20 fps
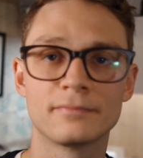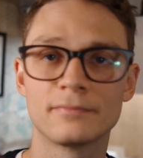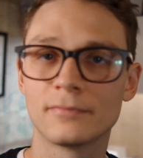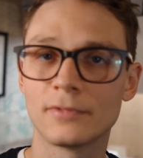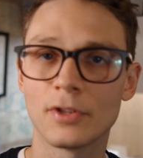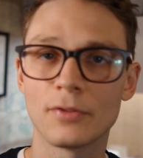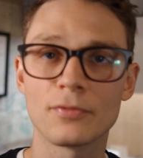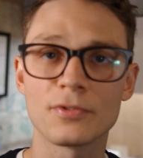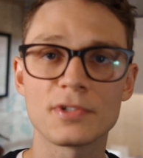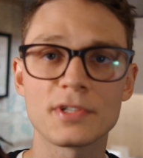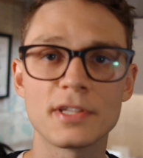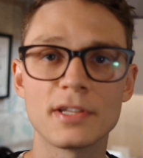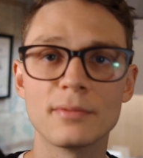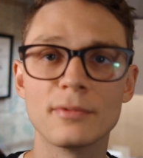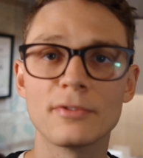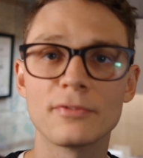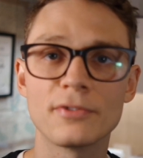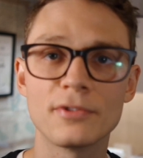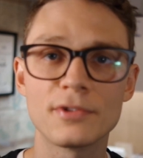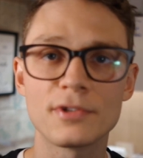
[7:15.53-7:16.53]
the
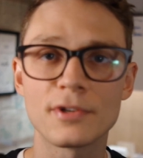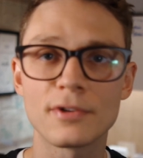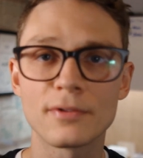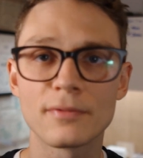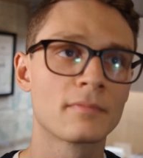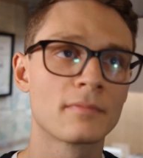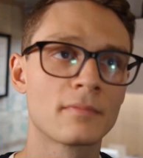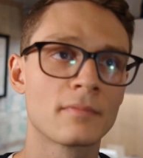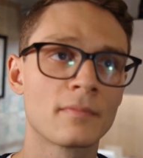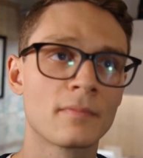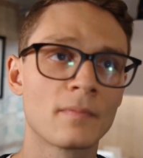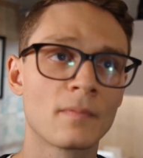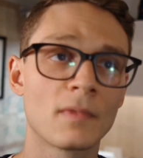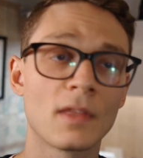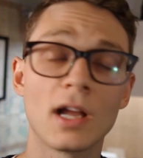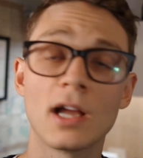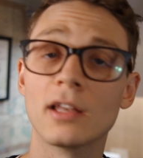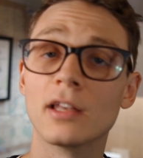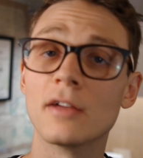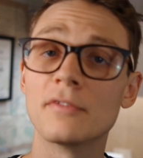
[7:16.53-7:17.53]
foreseeable future?
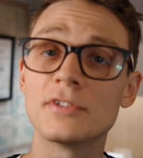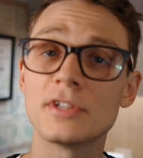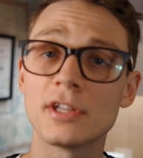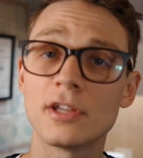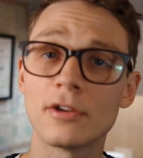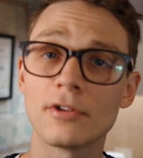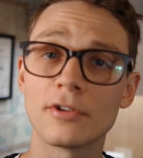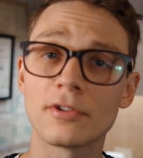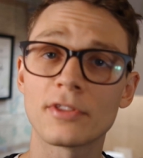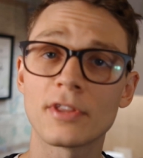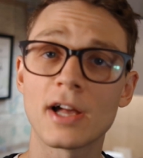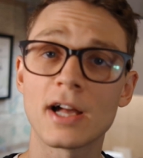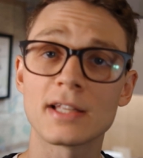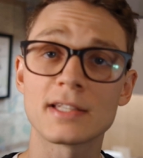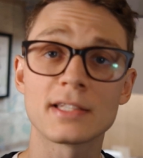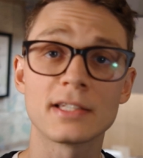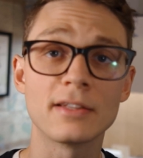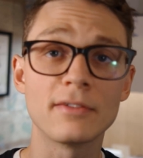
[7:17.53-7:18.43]
I'd love to hear your thoughts.